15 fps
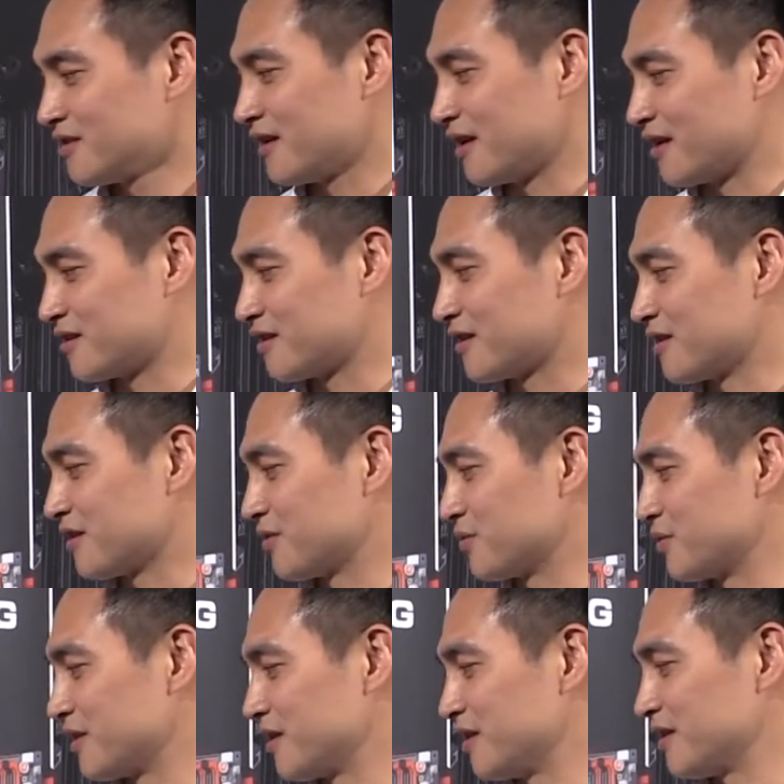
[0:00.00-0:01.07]
and uh,
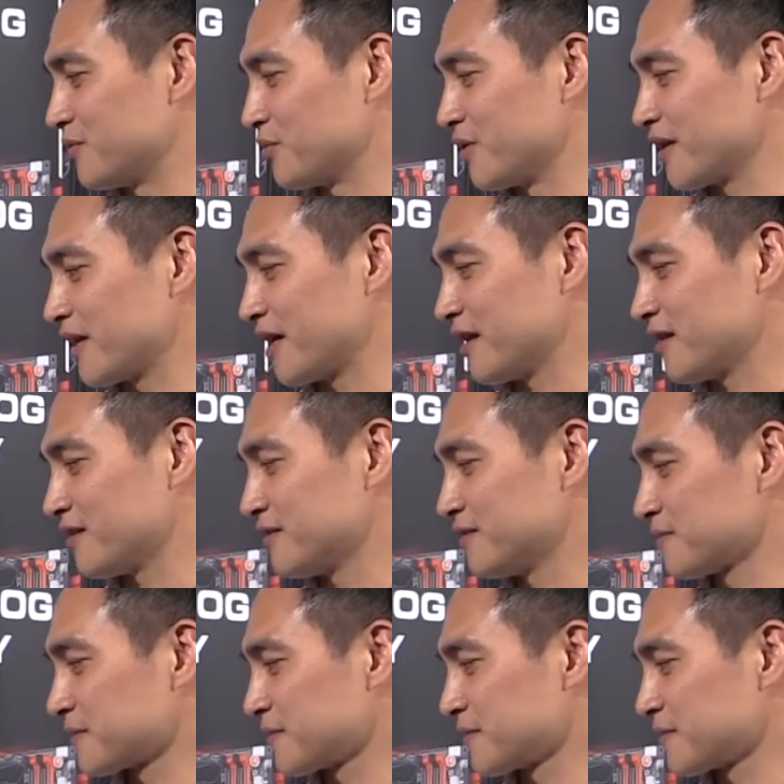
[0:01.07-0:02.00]
we we can